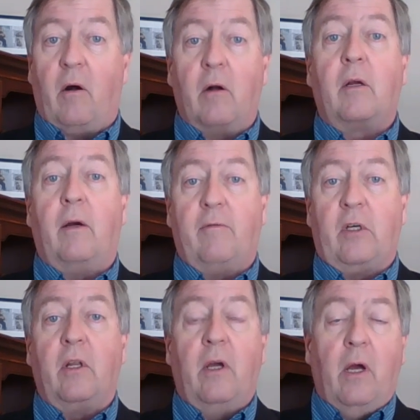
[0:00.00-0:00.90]
all
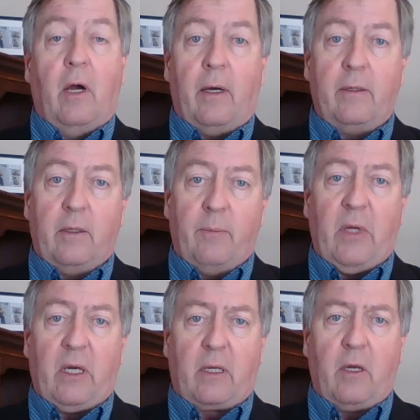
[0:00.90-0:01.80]
covered under
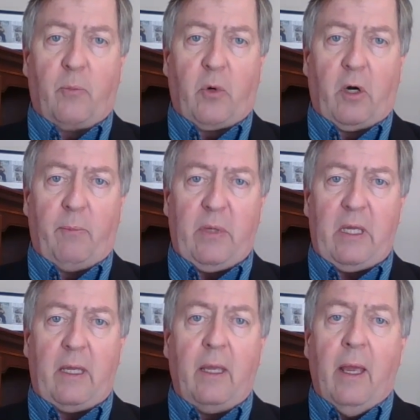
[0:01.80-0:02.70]
Medicare Part
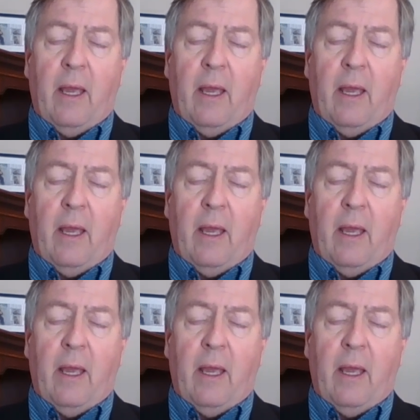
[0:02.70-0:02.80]
B.